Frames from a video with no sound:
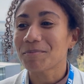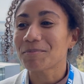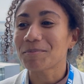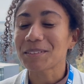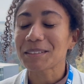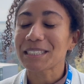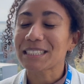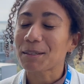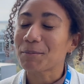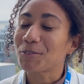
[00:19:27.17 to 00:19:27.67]

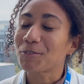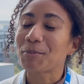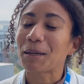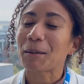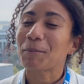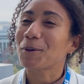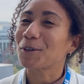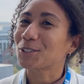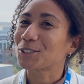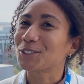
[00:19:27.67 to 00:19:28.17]
some of my
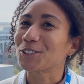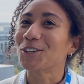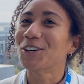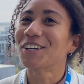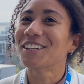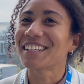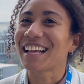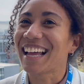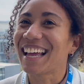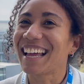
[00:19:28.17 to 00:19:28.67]
personal
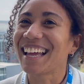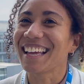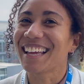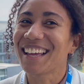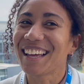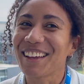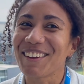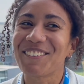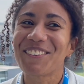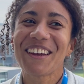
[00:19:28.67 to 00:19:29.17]

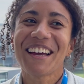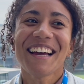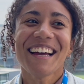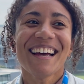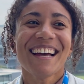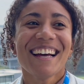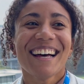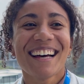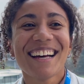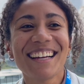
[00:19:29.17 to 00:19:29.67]
life
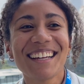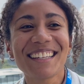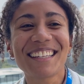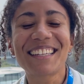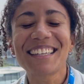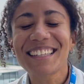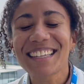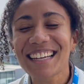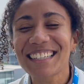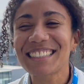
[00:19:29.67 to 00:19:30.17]

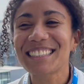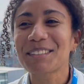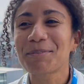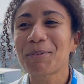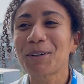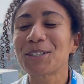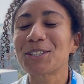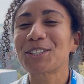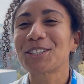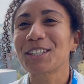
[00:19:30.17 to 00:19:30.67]
gets
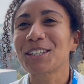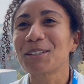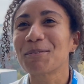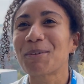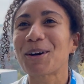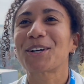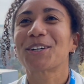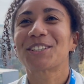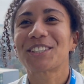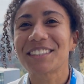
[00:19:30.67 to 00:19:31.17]
pushed to the
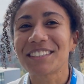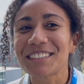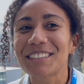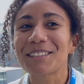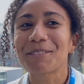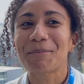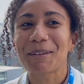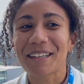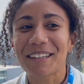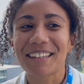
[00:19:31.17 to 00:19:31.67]
margins a
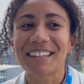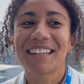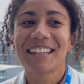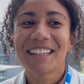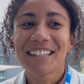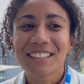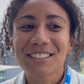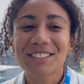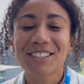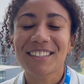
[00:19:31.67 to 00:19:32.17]
bit
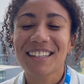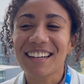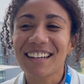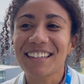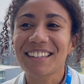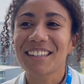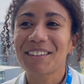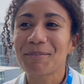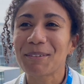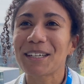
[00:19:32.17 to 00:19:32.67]
so that I
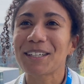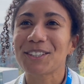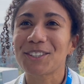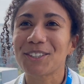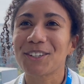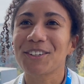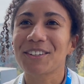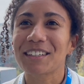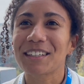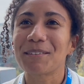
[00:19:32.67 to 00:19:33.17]
can make
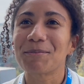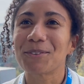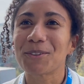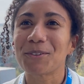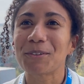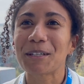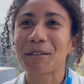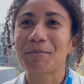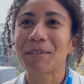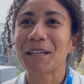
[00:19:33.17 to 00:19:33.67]
sure that I'm
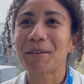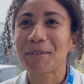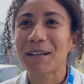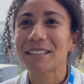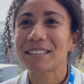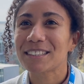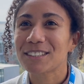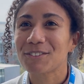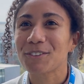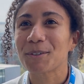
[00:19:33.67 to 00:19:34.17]
doing my
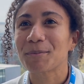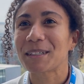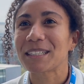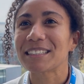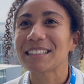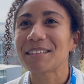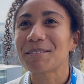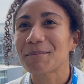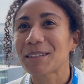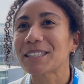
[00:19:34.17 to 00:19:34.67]
best for
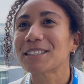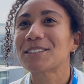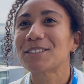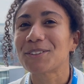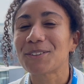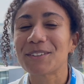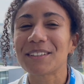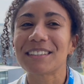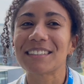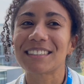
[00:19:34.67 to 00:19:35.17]
my
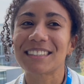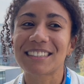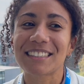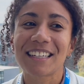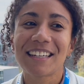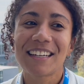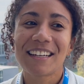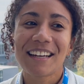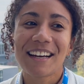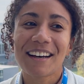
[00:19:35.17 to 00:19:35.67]
students
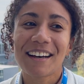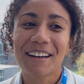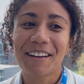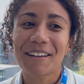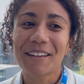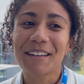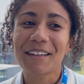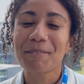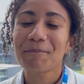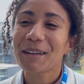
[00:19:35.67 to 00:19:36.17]

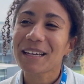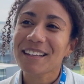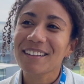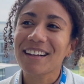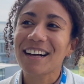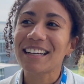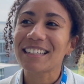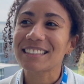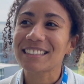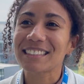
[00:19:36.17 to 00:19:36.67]
in my
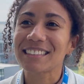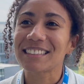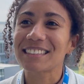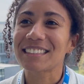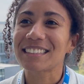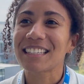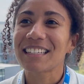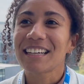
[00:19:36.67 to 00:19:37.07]
classes.